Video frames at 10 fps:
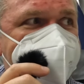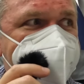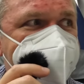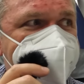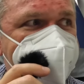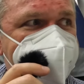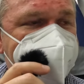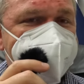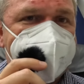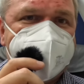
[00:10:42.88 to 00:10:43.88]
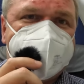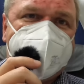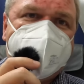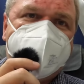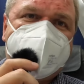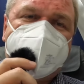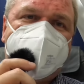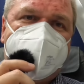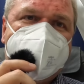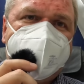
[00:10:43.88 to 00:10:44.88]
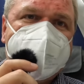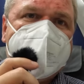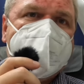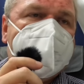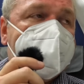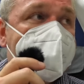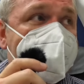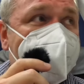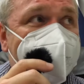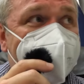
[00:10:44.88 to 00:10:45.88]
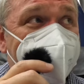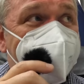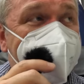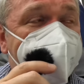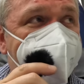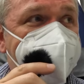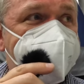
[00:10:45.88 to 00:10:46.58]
a heavy load tonight, so hopefully we'll push